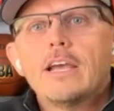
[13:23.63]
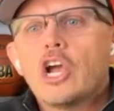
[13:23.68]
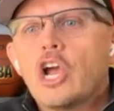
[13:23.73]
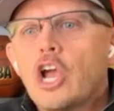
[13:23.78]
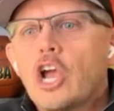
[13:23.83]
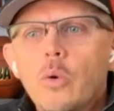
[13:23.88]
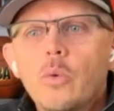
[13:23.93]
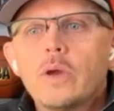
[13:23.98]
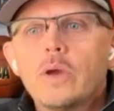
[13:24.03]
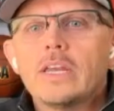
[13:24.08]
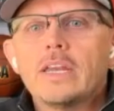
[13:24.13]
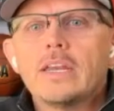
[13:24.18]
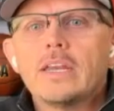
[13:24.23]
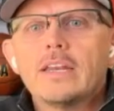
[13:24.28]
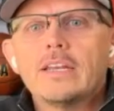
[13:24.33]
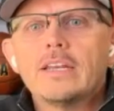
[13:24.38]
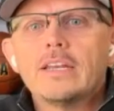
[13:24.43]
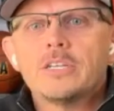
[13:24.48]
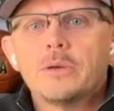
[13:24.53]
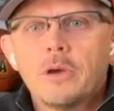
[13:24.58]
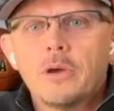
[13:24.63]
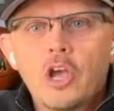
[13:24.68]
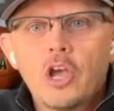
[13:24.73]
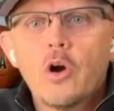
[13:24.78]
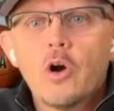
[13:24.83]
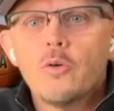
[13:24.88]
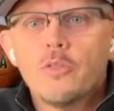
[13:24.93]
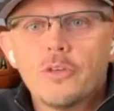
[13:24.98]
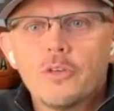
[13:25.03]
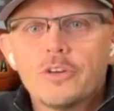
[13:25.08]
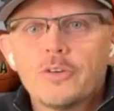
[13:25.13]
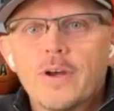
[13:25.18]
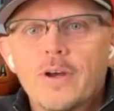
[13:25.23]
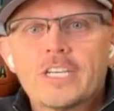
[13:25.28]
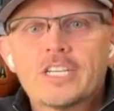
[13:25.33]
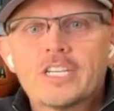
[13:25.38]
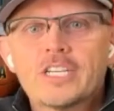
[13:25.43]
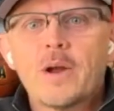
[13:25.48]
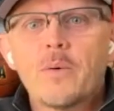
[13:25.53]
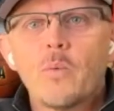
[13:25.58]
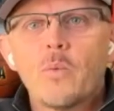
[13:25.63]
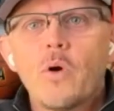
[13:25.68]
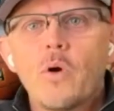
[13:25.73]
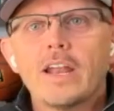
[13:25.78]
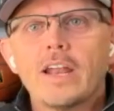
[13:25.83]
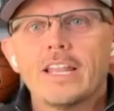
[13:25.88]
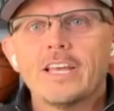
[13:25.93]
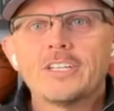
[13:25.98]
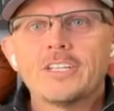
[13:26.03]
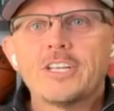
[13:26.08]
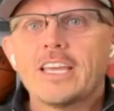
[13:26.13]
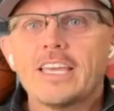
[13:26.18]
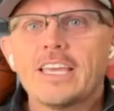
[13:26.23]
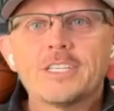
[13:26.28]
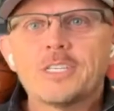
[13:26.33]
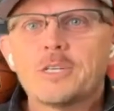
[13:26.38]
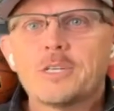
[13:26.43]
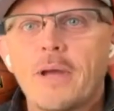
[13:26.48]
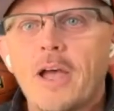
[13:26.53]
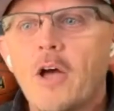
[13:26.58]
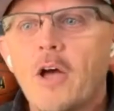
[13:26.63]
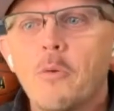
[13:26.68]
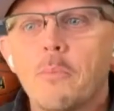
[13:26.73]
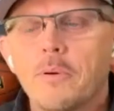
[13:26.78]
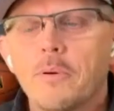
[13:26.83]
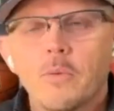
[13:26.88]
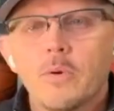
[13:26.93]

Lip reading: going to go the direction I want unless I get some help.